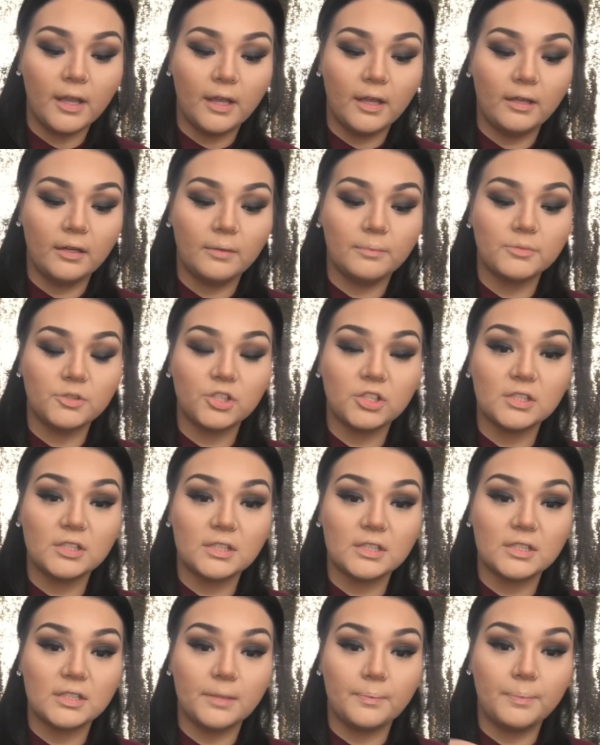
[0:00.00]
and I'm
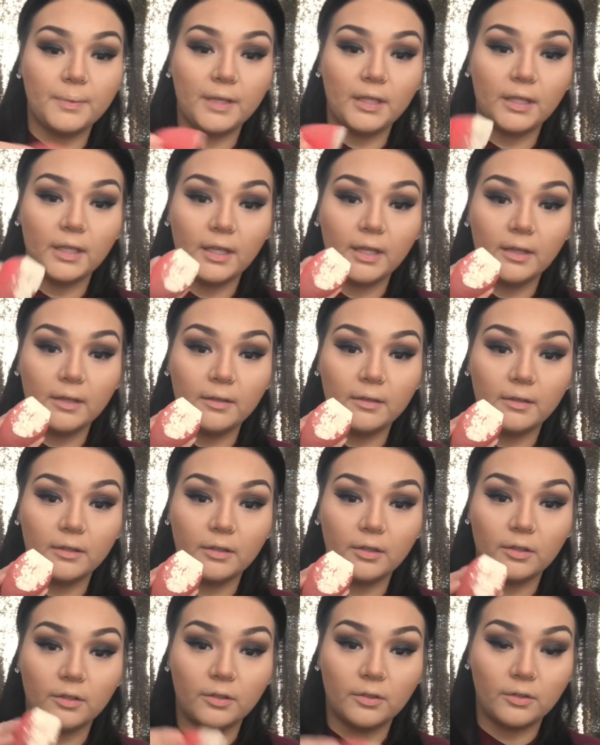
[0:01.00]
just dipping it,
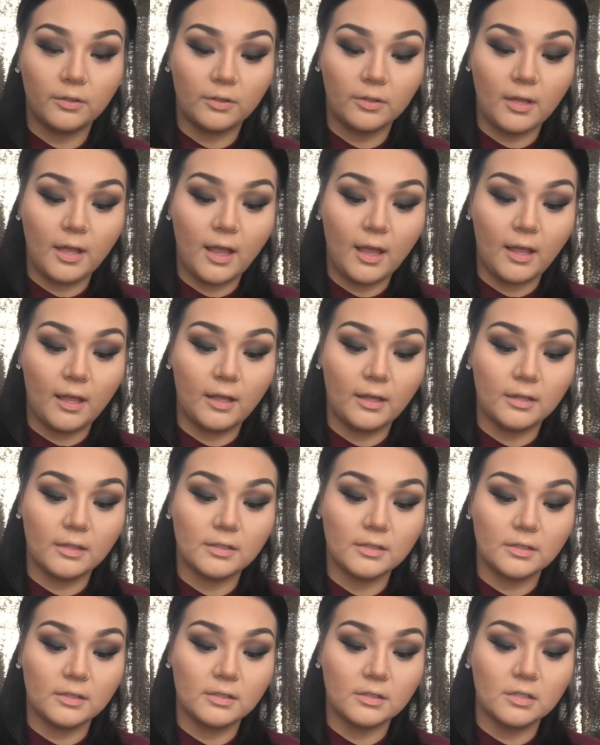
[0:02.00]

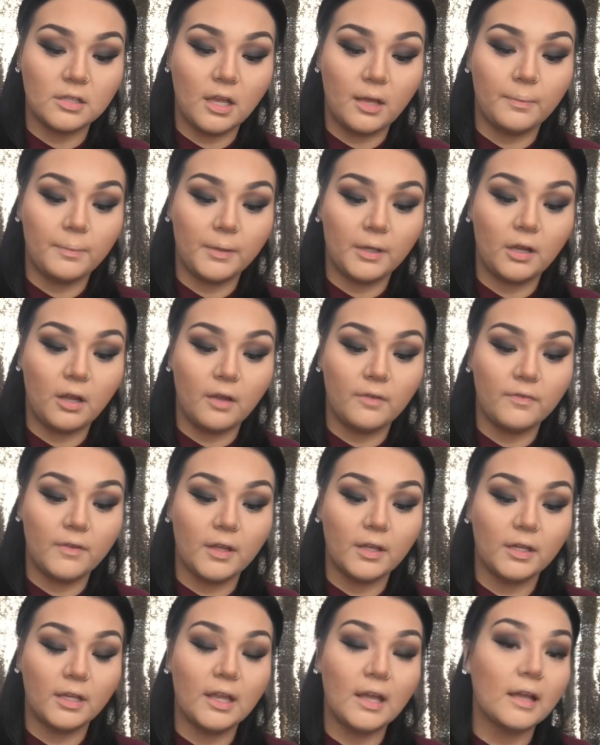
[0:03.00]
tapping off
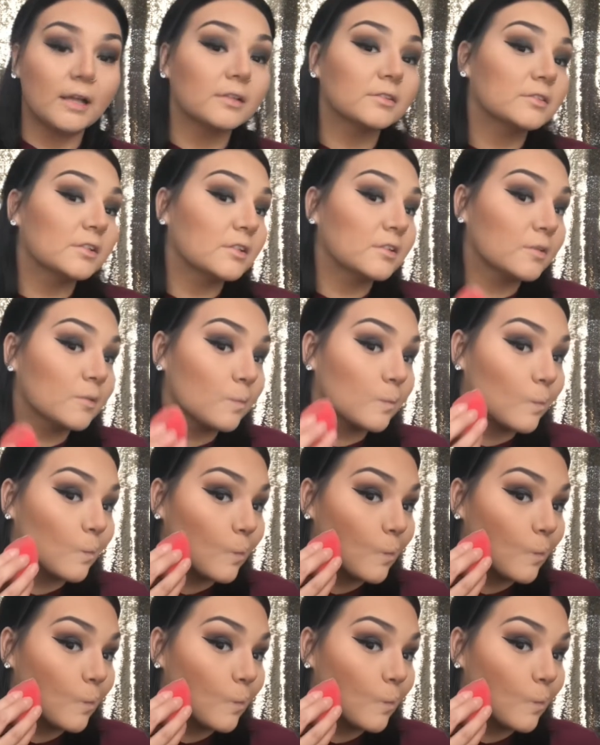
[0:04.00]
any excess.